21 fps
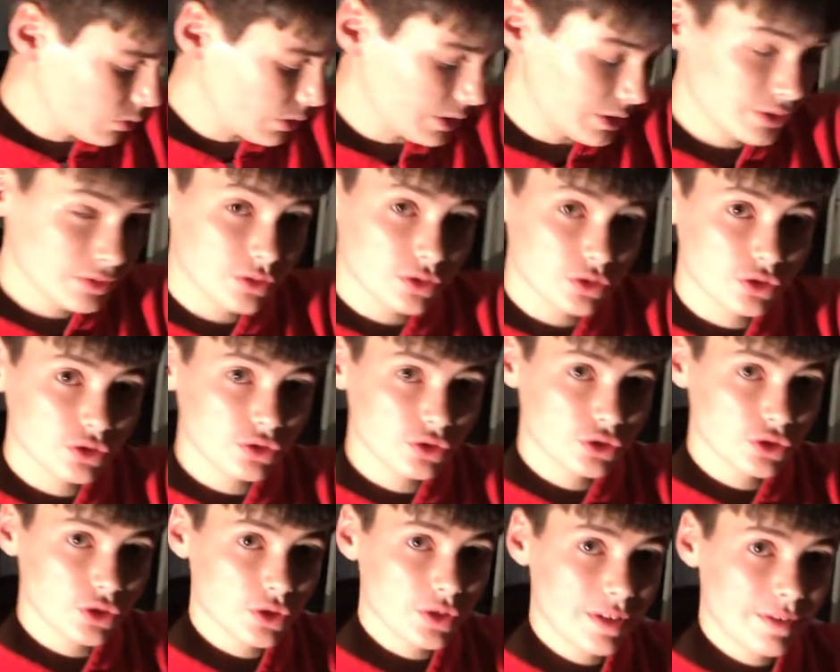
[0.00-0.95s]
I'm going to
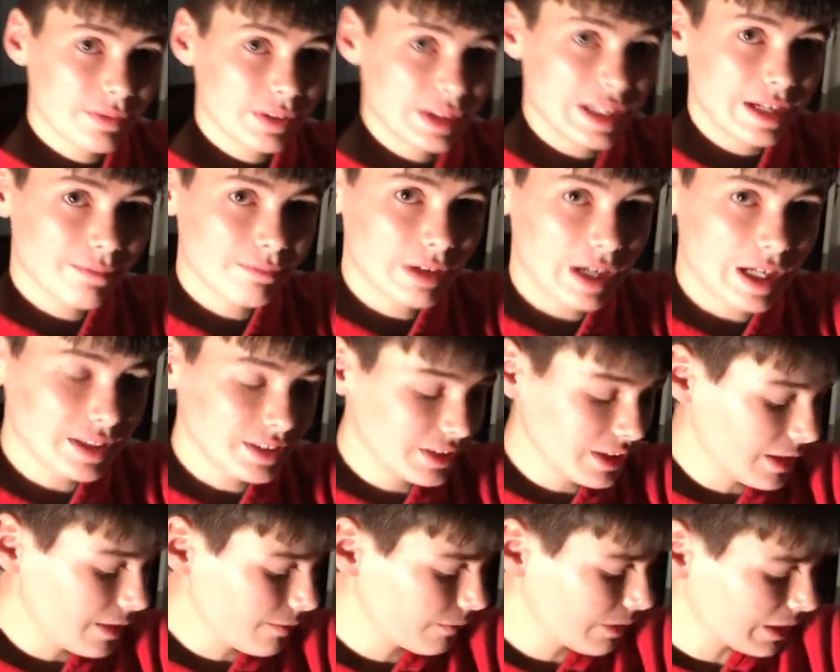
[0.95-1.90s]
show you everything I've gotten
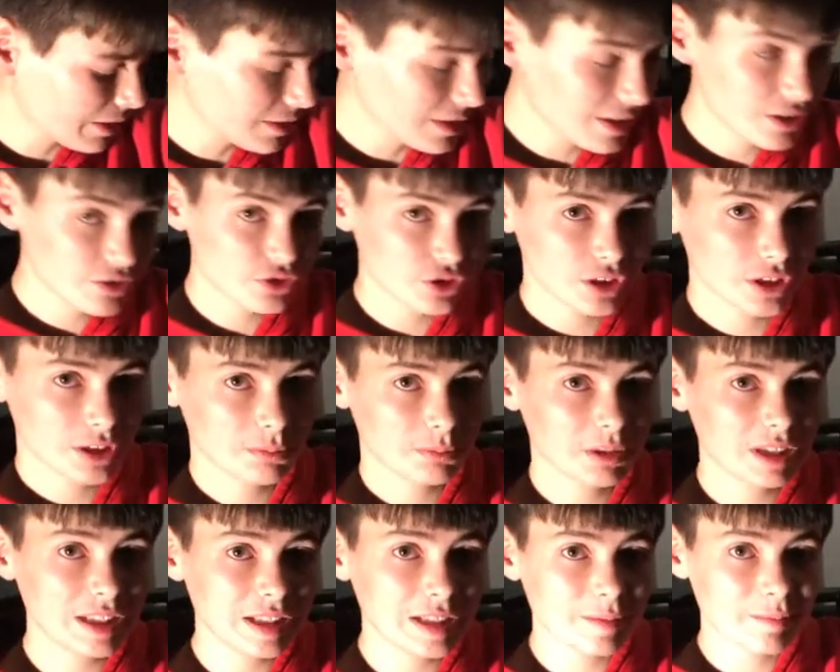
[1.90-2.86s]
done. I've got the engine
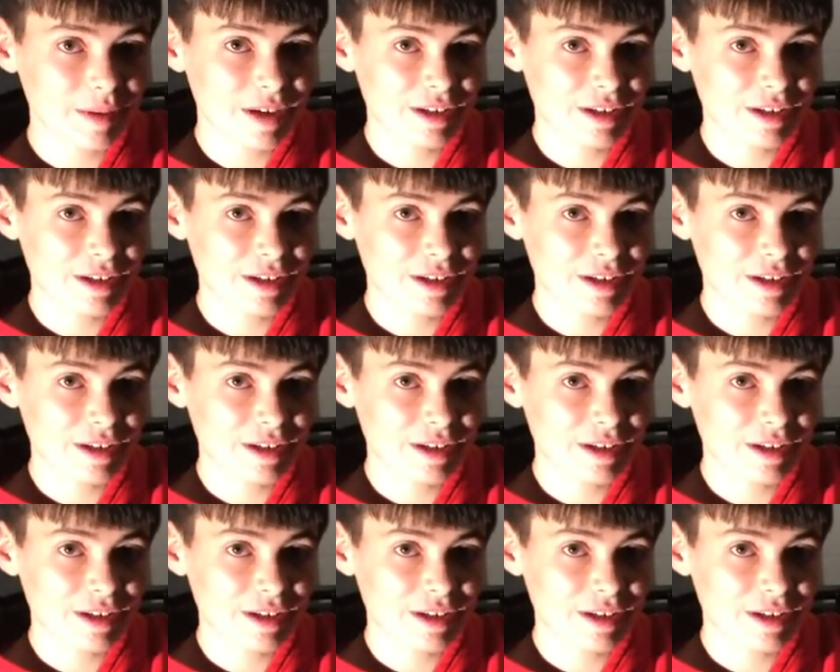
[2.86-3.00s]
completely